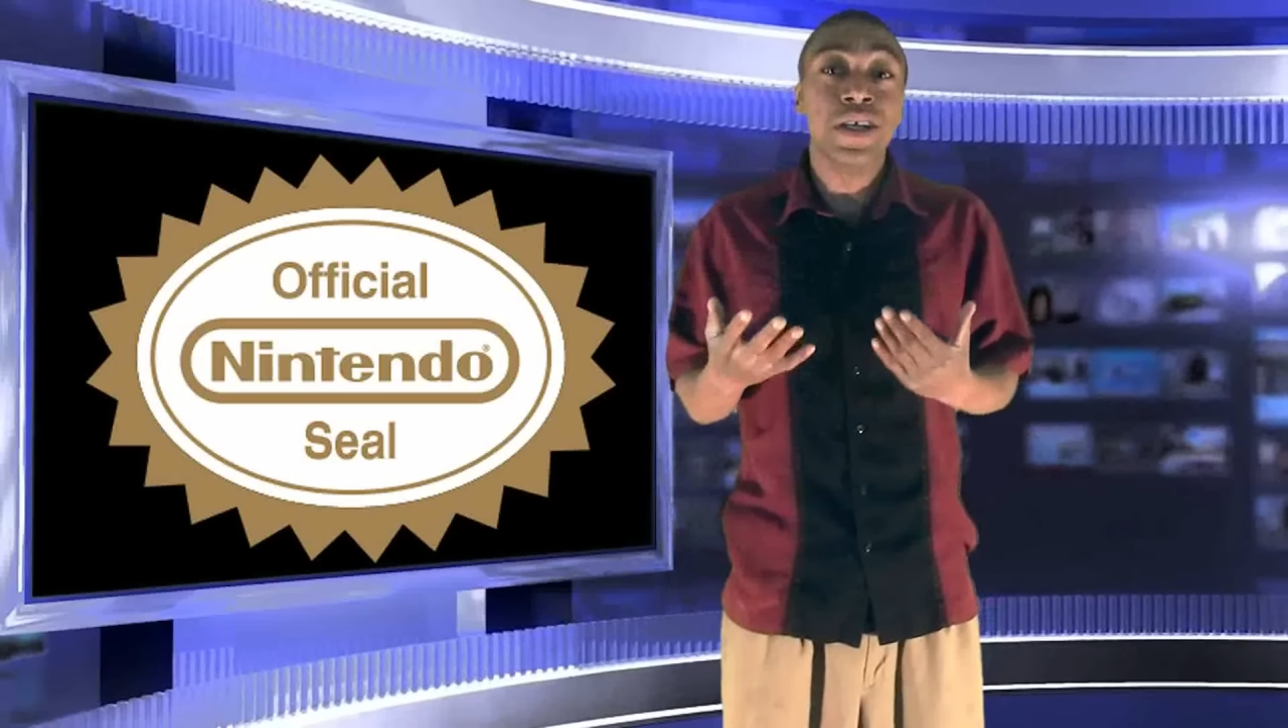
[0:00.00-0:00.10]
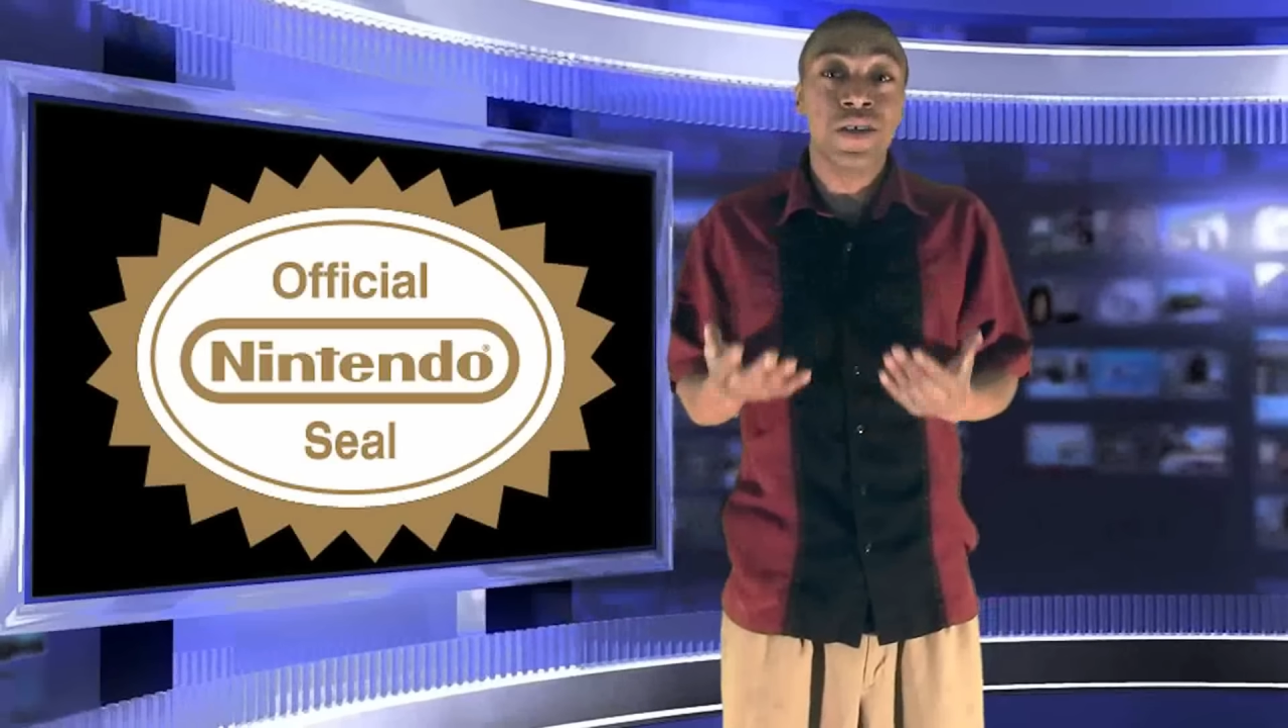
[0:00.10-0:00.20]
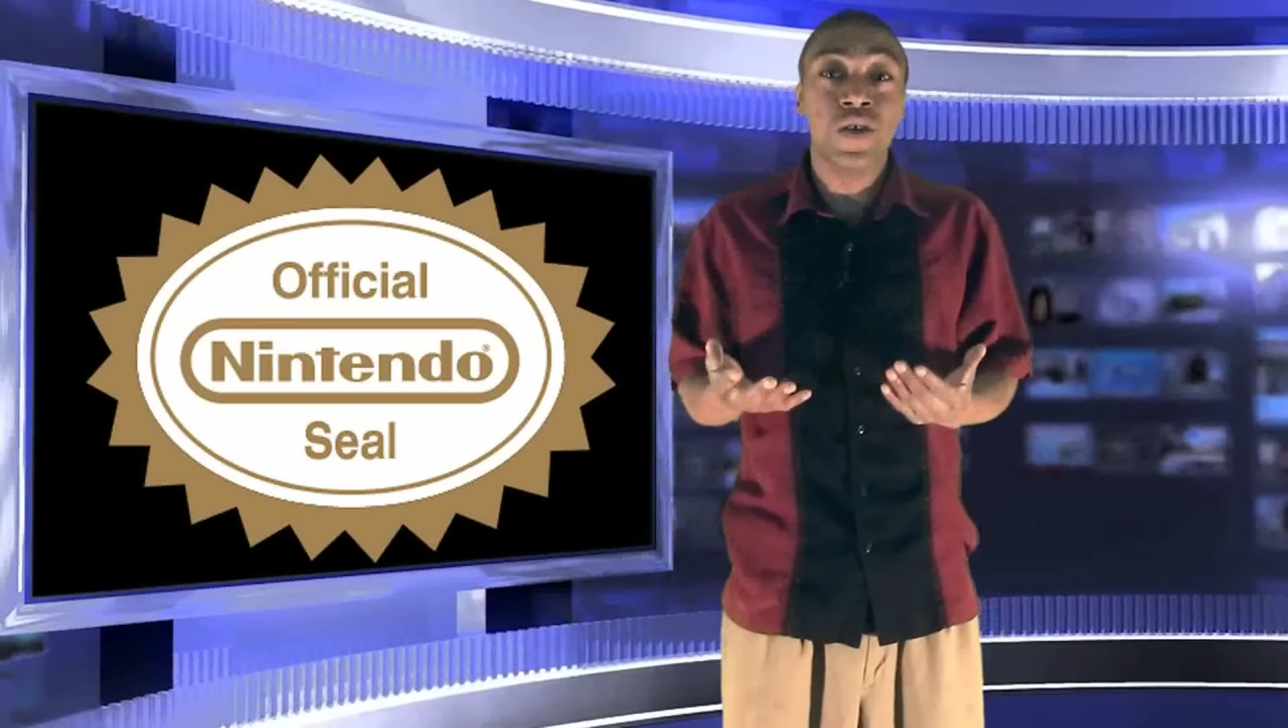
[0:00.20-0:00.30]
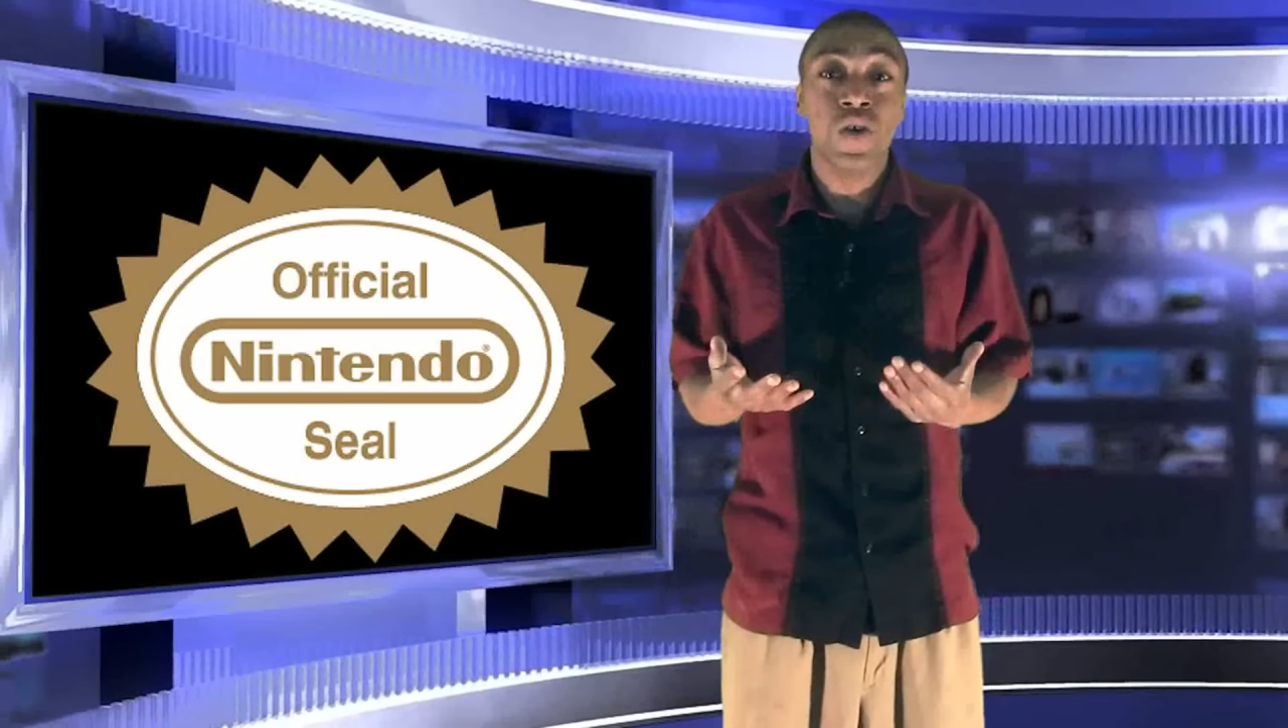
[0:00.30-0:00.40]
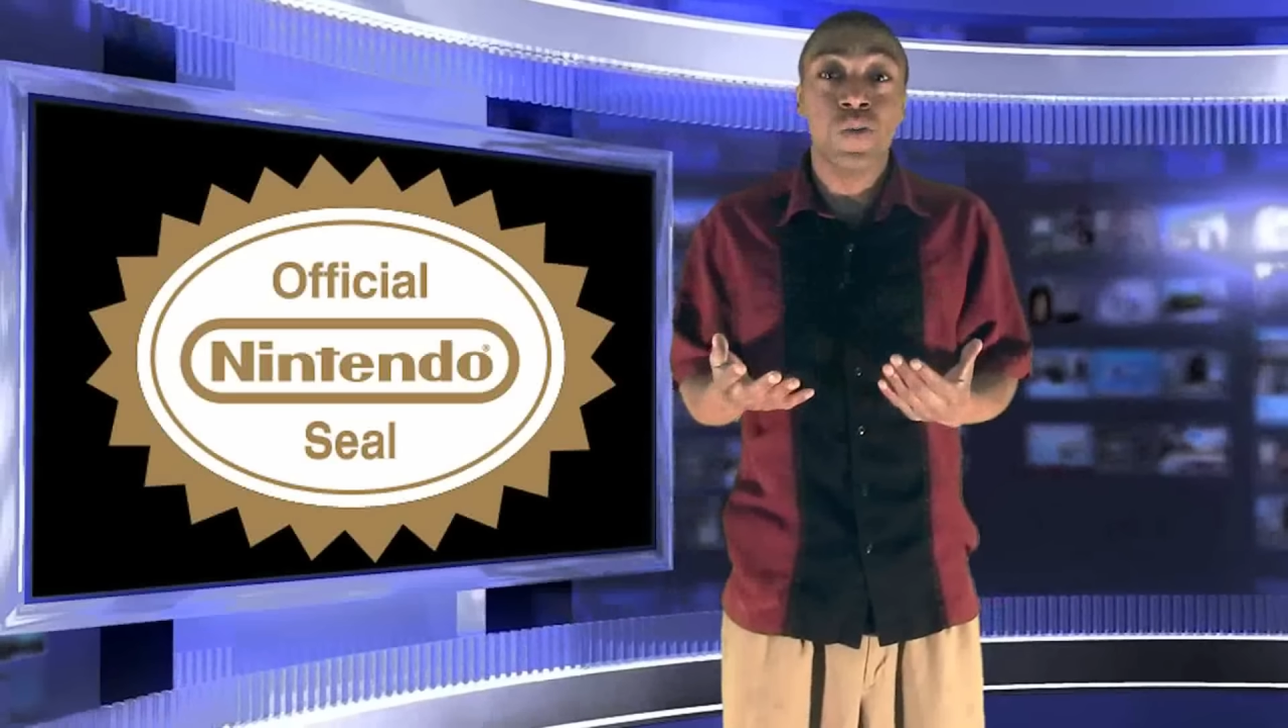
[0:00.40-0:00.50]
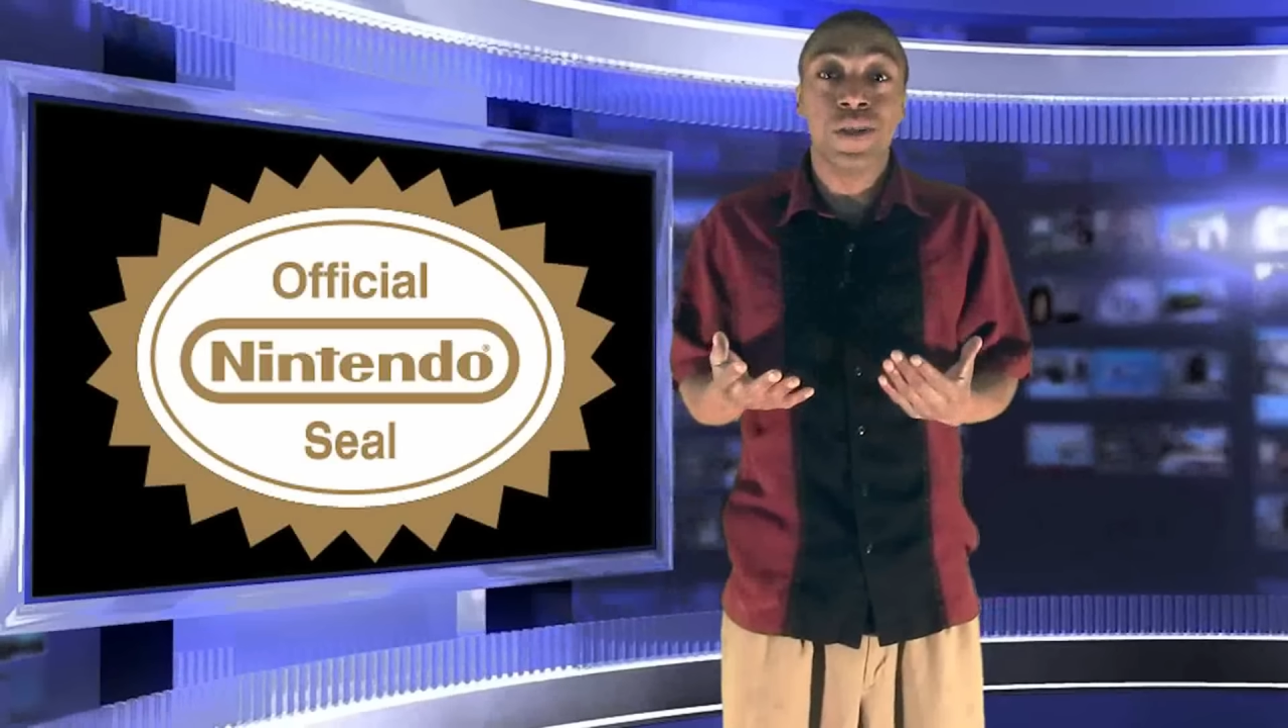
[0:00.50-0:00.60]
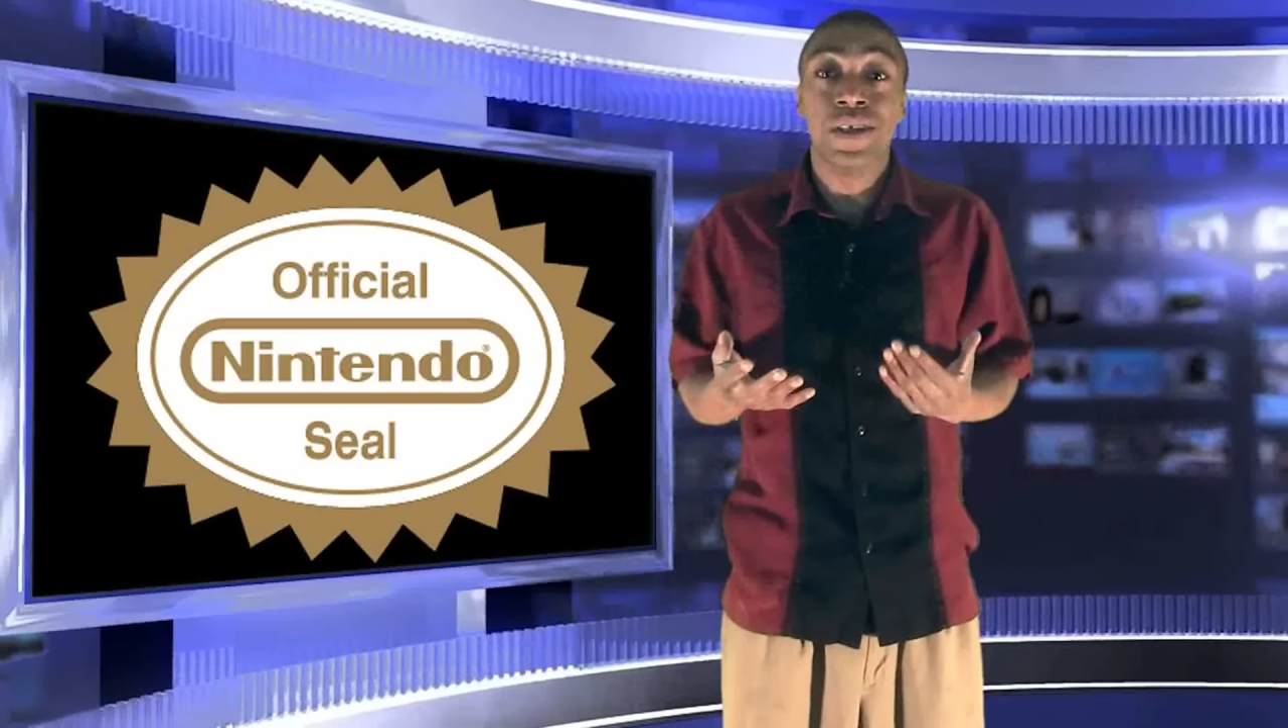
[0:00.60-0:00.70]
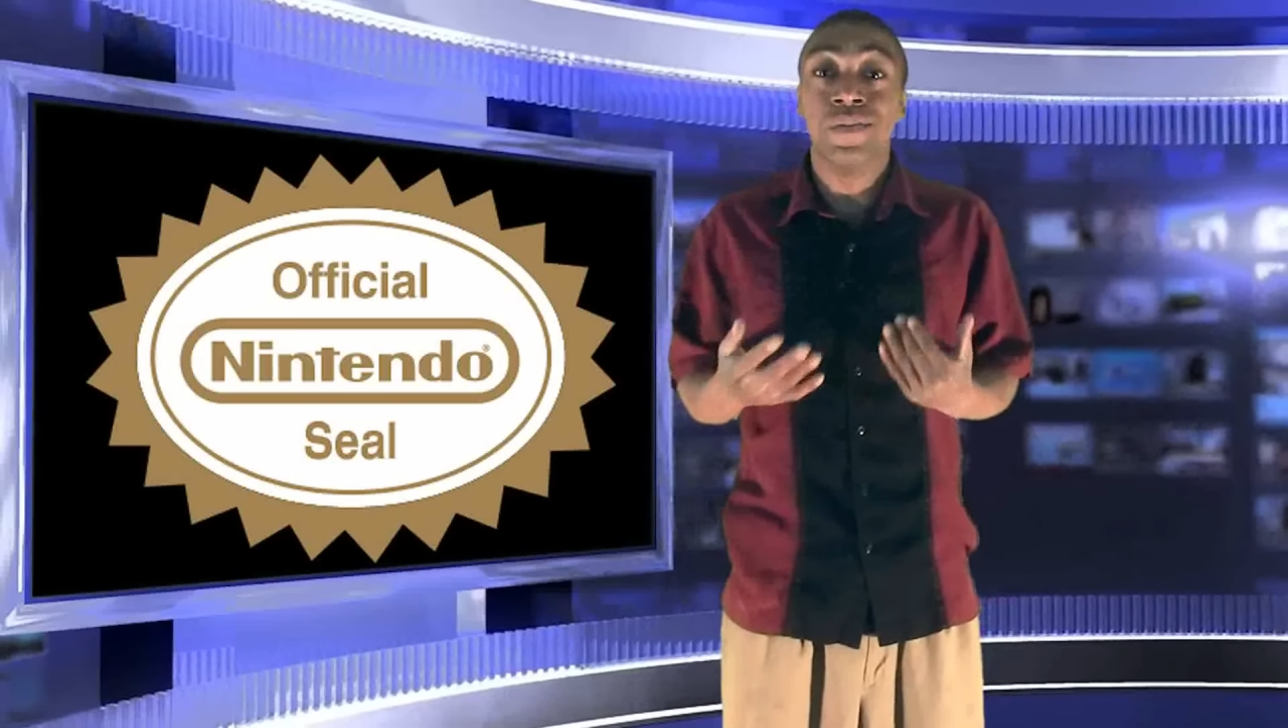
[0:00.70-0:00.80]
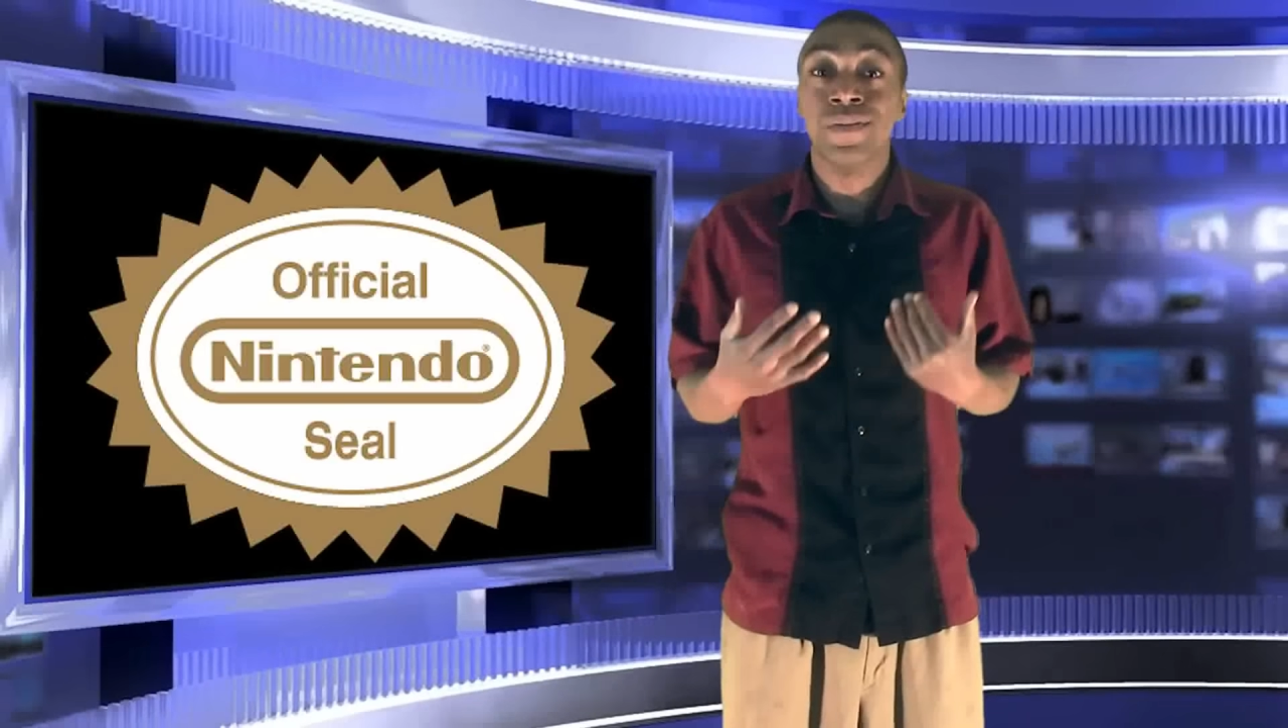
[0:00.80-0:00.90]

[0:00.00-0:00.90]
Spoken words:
is doing with the